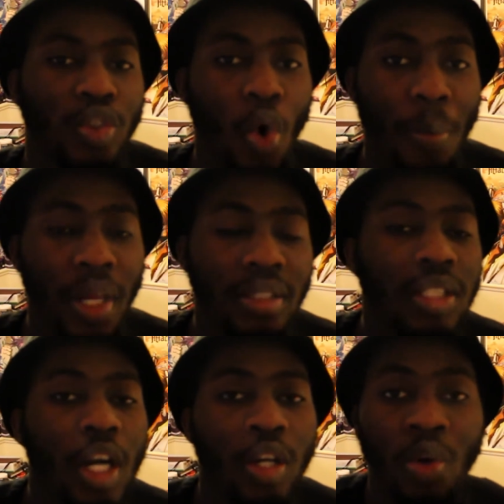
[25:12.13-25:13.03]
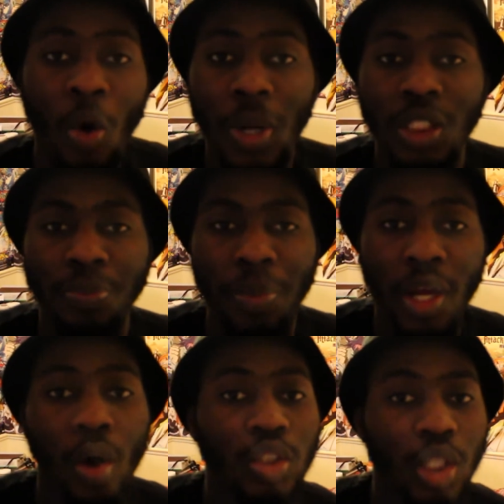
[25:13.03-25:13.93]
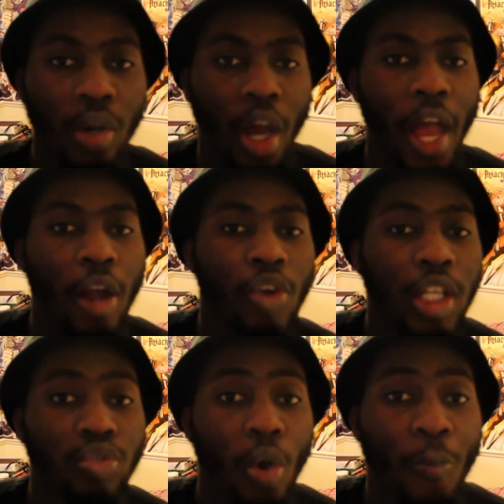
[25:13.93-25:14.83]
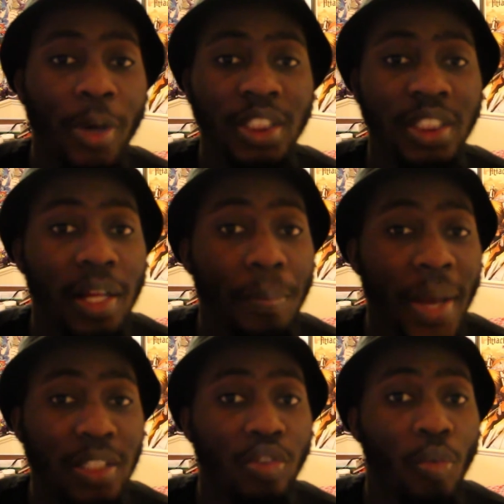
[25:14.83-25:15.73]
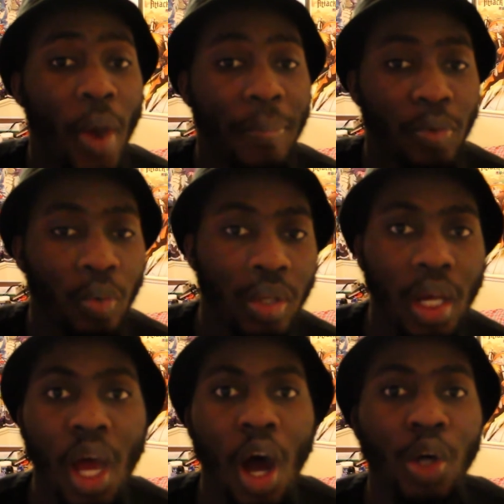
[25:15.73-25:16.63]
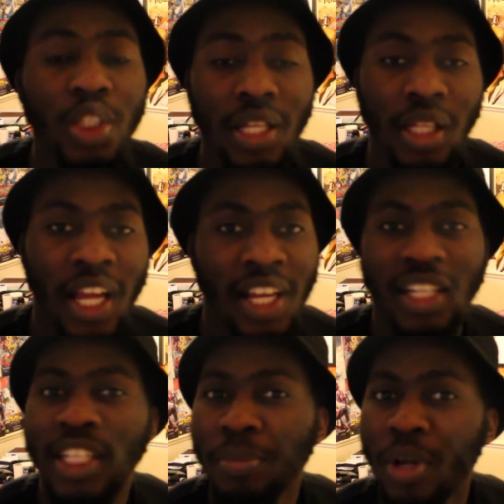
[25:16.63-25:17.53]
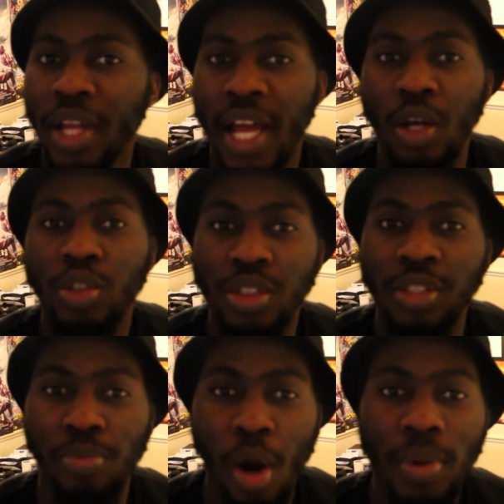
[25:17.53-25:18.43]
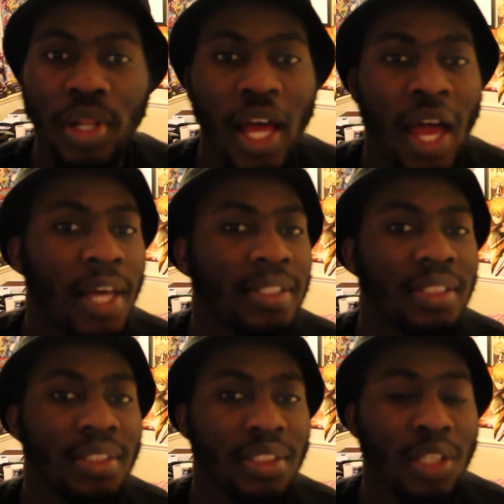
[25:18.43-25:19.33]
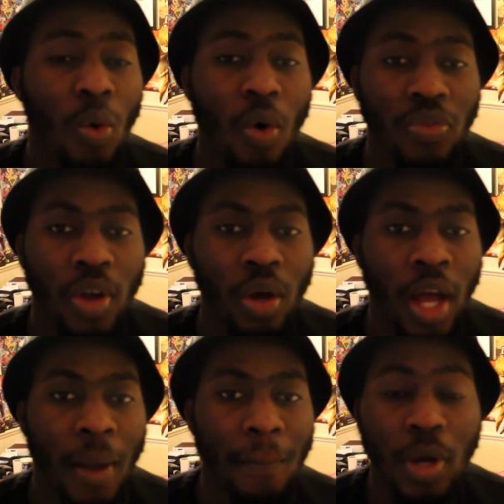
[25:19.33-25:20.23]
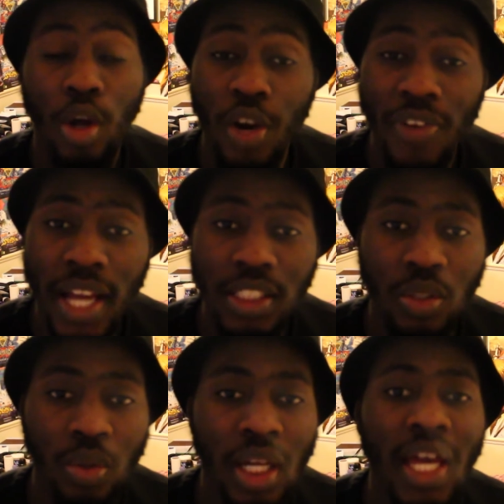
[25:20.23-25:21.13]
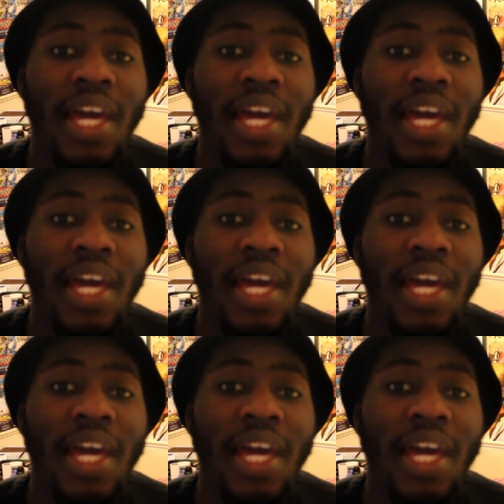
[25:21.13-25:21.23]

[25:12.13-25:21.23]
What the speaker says: Noblesse. Noblesse, being also a Crunchyroll original based on the webtoon, also had like a little bit, had also the problem as Tower of God of High School.